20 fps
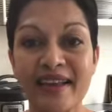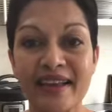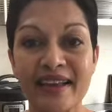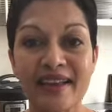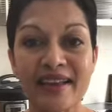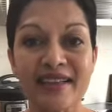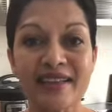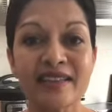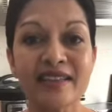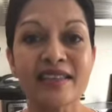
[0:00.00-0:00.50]

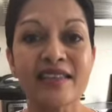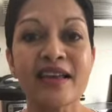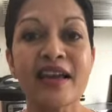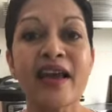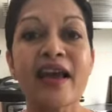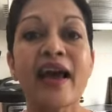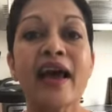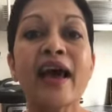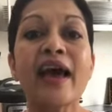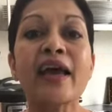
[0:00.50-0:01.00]
is
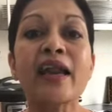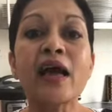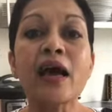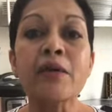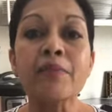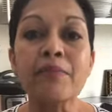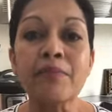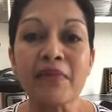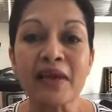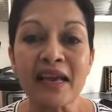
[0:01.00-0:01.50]
an
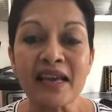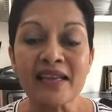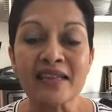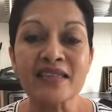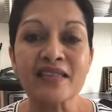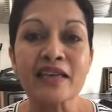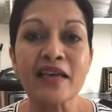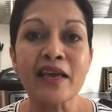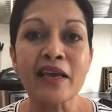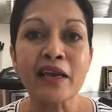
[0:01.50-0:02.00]

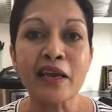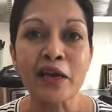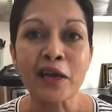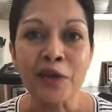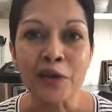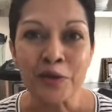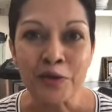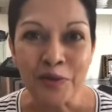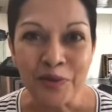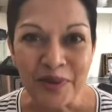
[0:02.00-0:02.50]
amazing
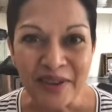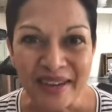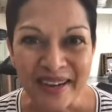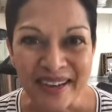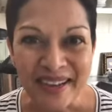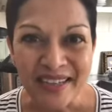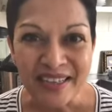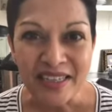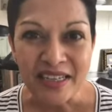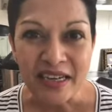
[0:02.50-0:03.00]

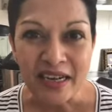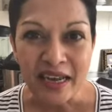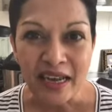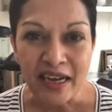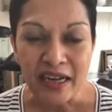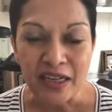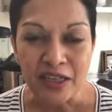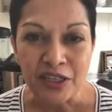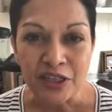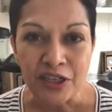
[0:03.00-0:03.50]
ingredient to get
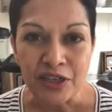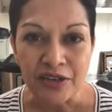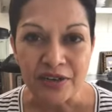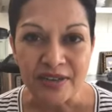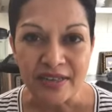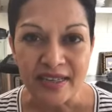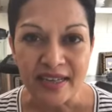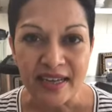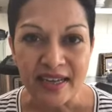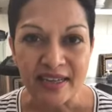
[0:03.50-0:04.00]
into your
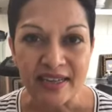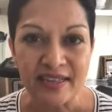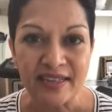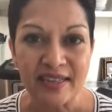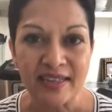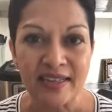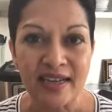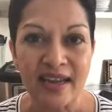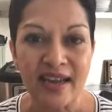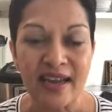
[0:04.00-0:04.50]

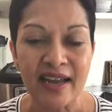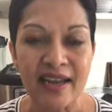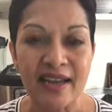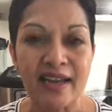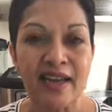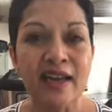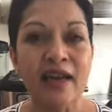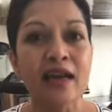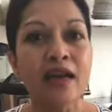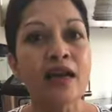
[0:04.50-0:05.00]
day-to-day,
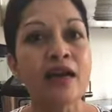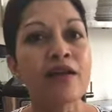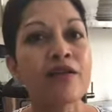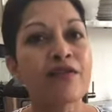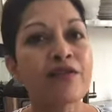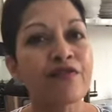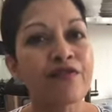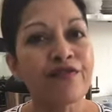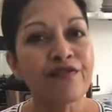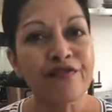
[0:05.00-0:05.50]

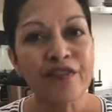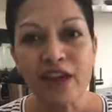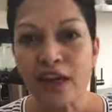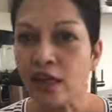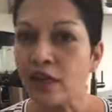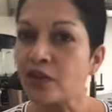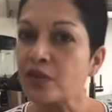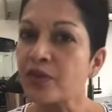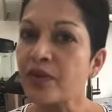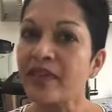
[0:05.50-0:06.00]

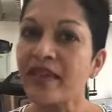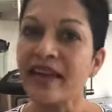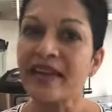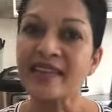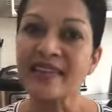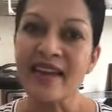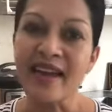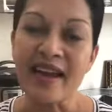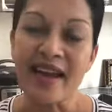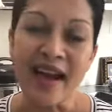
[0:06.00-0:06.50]
filled with
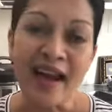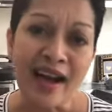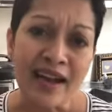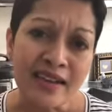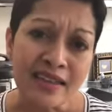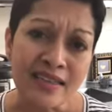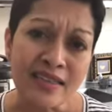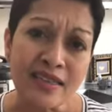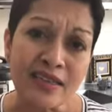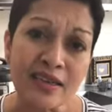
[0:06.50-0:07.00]

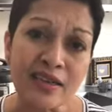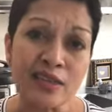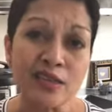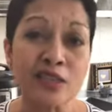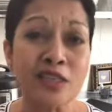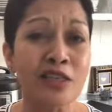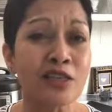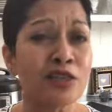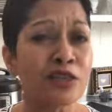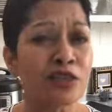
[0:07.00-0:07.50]

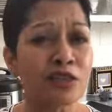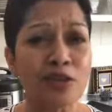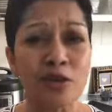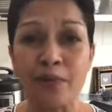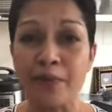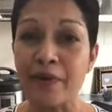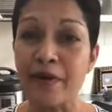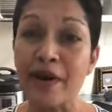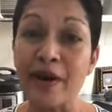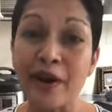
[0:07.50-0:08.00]
antioxidants,
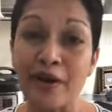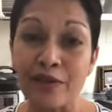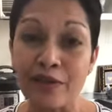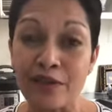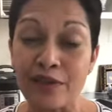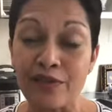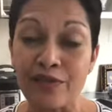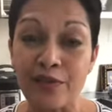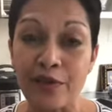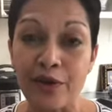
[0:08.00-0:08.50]
super
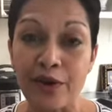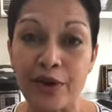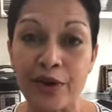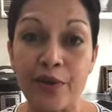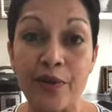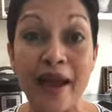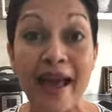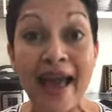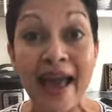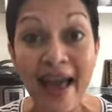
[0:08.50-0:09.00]
healthy for
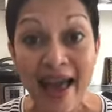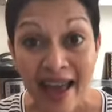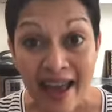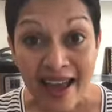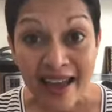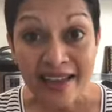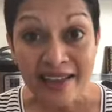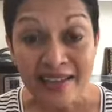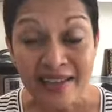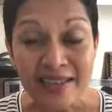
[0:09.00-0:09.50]
you,
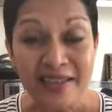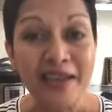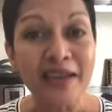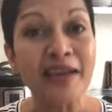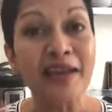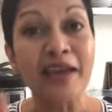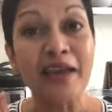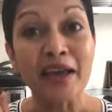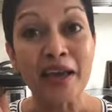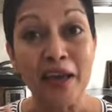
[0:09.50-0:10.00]
and
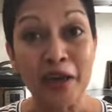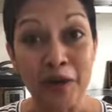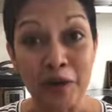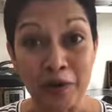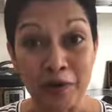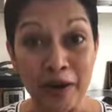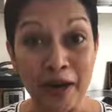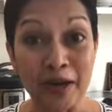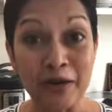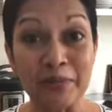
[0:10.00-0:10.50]

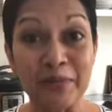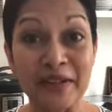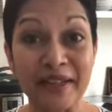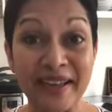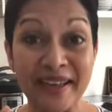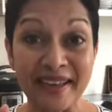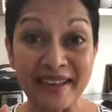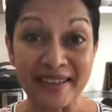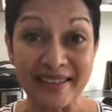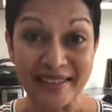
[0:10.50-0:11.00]

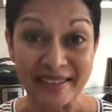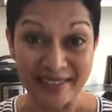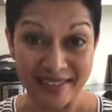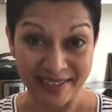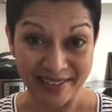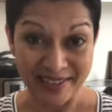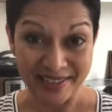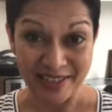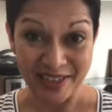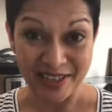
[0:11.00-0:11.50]
incredibly
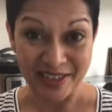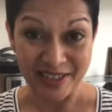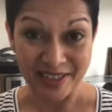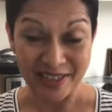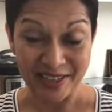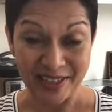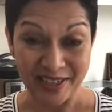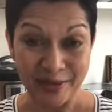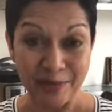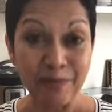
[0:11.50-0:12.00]

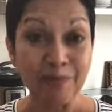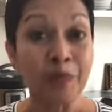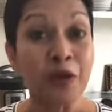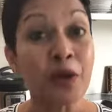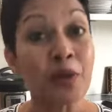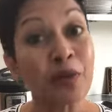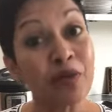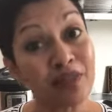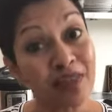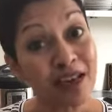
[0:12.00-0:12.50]
delicious.
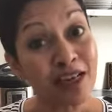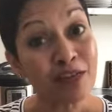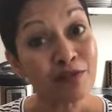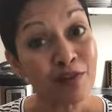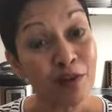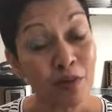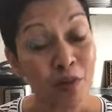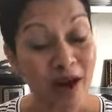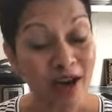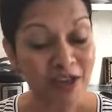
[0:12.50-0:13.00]
Well, thanks
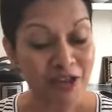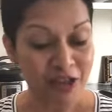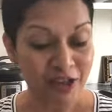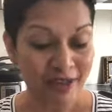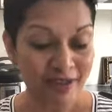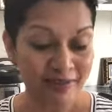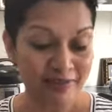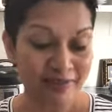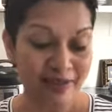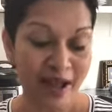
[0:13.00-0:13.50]
for watching.
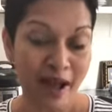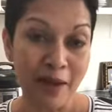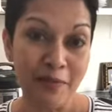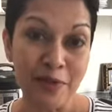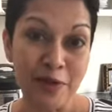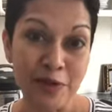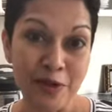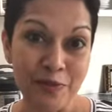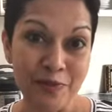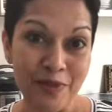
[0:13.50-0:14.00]
I'm
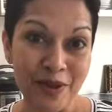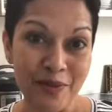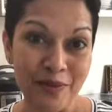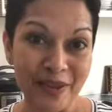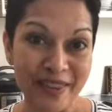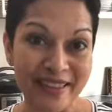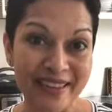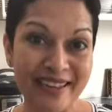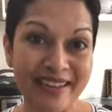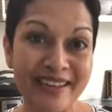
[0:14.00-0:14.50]
Anupi
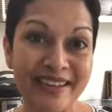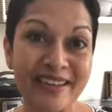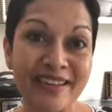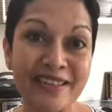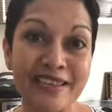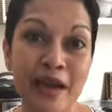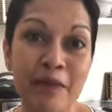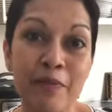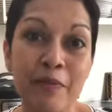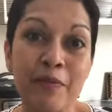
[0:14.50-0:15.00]
with Indian
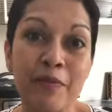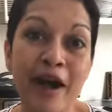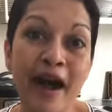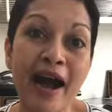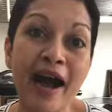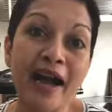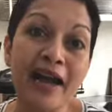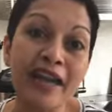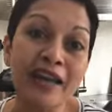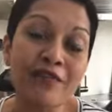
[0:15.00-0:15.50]
as Apple
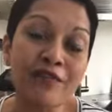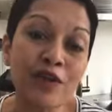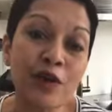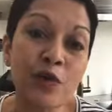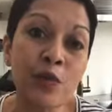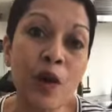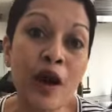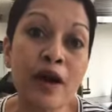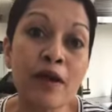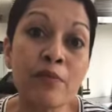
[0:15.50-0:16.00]
Pie. If you
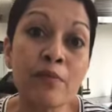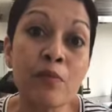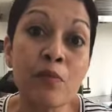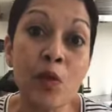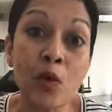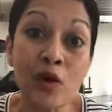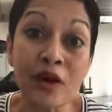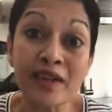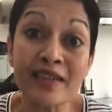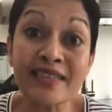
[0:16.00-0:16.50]
want
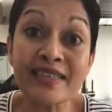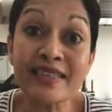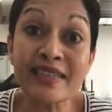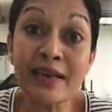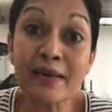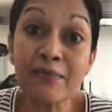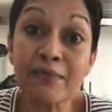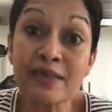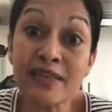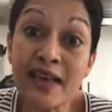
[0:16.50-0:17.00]
more
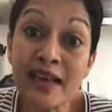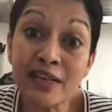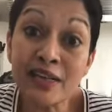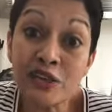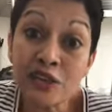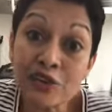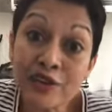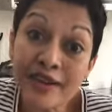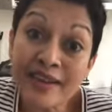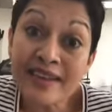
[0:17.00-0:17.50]
tips and
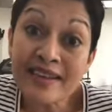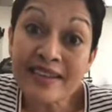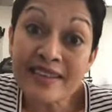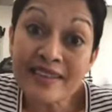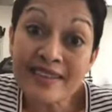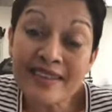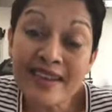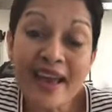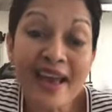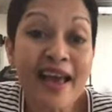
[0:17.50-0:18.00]

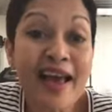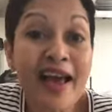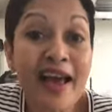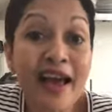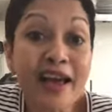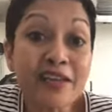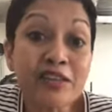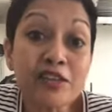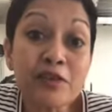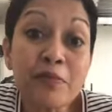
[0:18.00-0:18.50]
tricks,
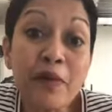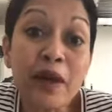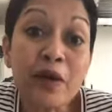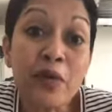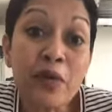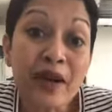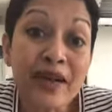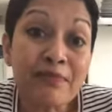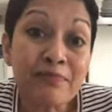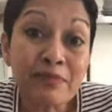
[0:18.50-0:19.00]
head to my
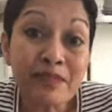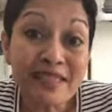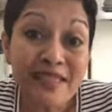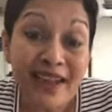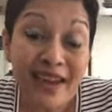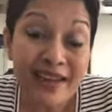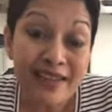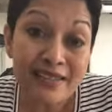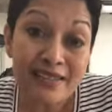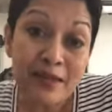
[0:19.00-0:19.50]

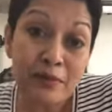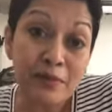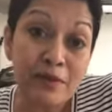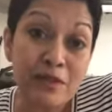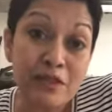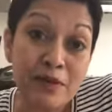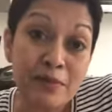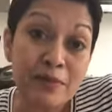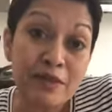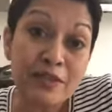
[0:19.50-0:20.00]
website,
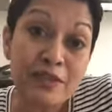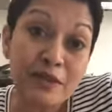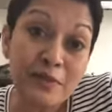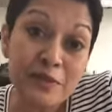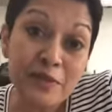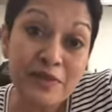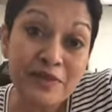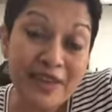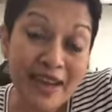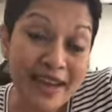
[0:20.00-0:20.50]

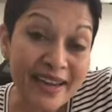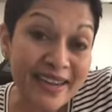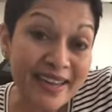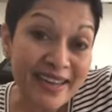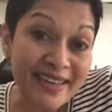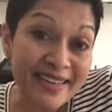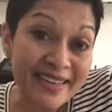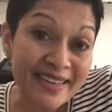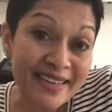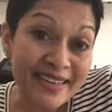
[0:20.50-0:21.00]

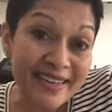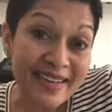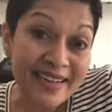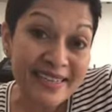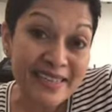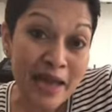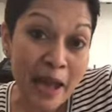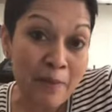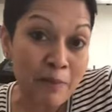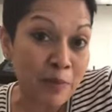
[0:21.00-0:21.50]

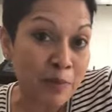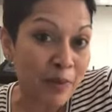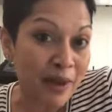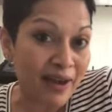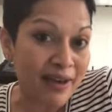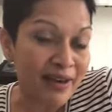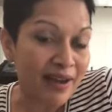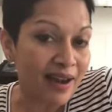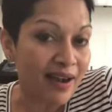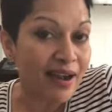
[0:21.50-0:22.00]

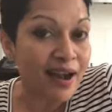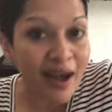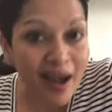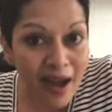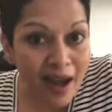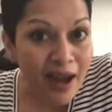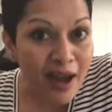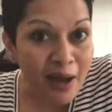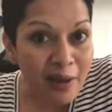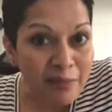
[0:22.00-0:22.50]

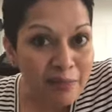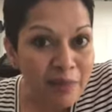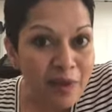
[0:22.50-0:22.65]
www.indianasapplepie.com.